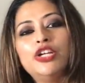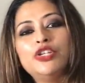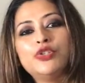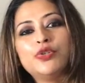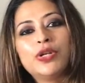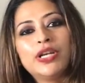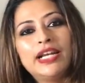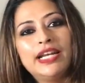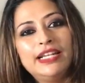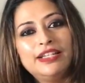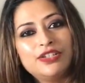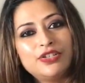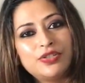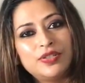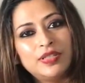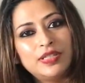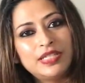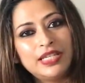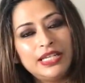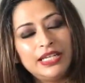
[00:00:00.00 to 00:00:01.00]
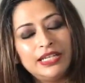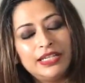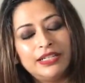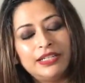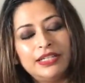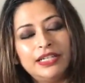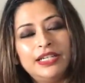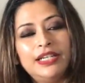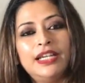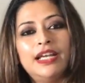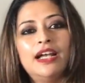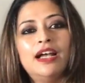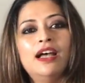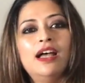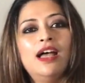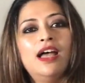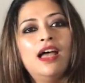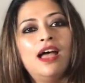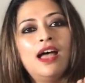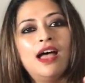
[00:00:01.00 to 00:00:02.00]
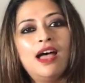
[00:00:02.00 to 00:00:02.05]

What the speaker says: to clinch the deal in India.